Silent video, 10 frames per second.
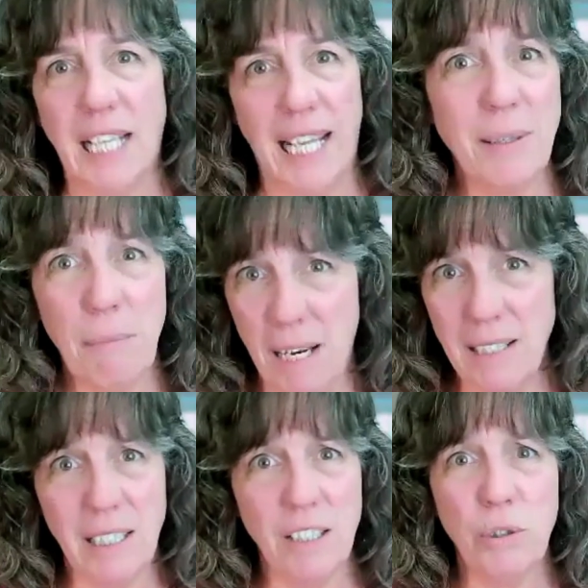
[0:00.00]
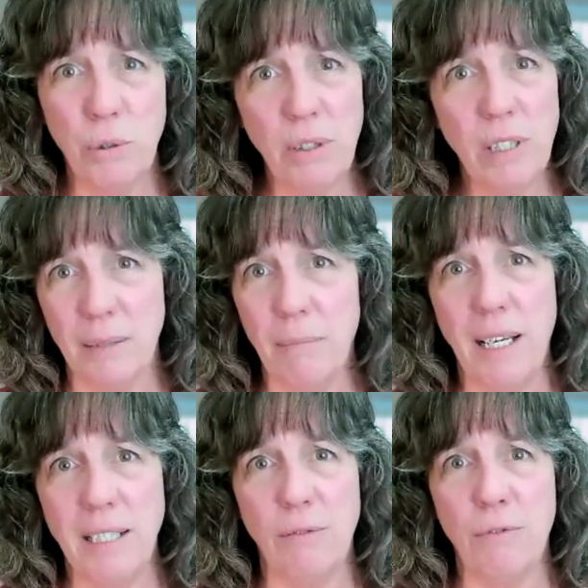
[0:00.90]
It's amazing. It truly is
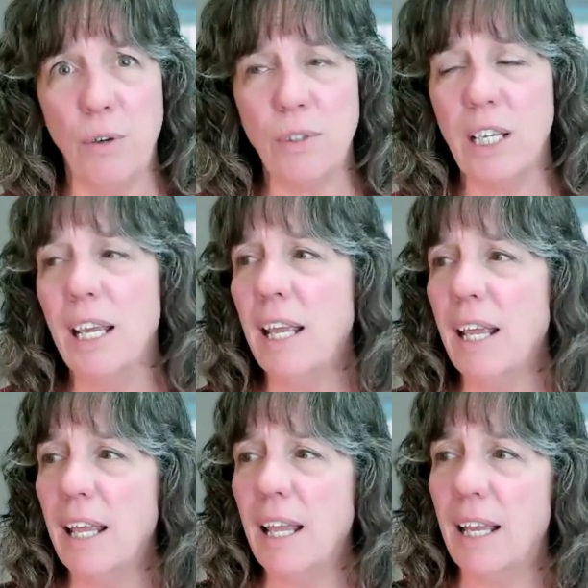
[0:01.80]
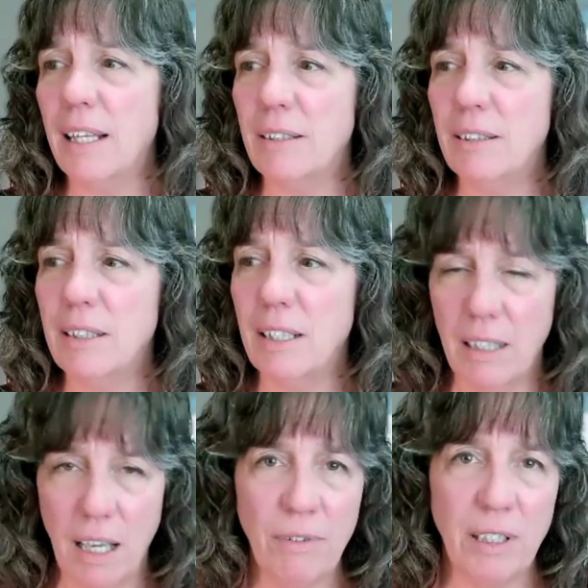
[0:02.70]
amazing, folks. And the
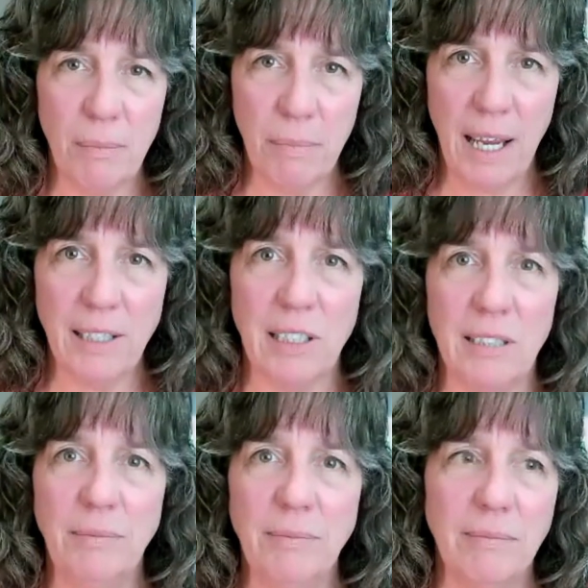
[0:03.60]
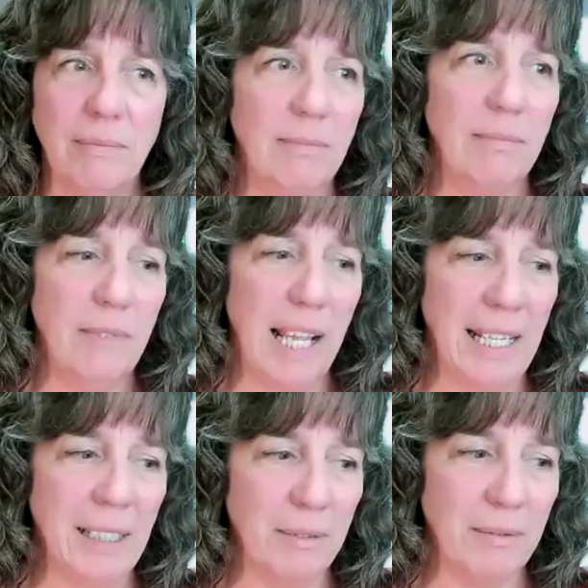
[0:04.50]
love and compassion
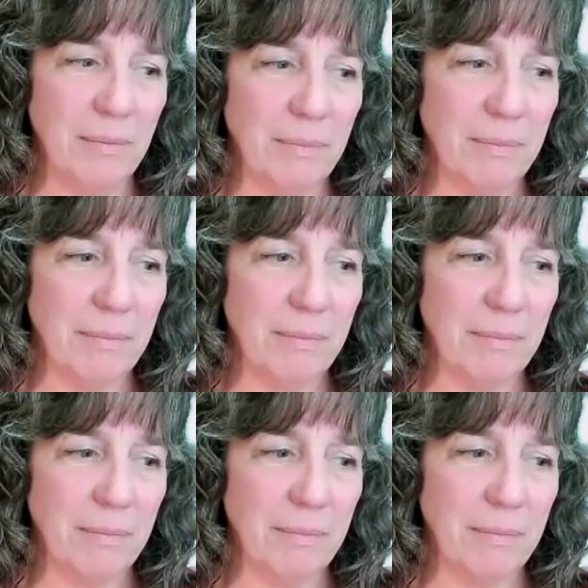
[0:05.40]
and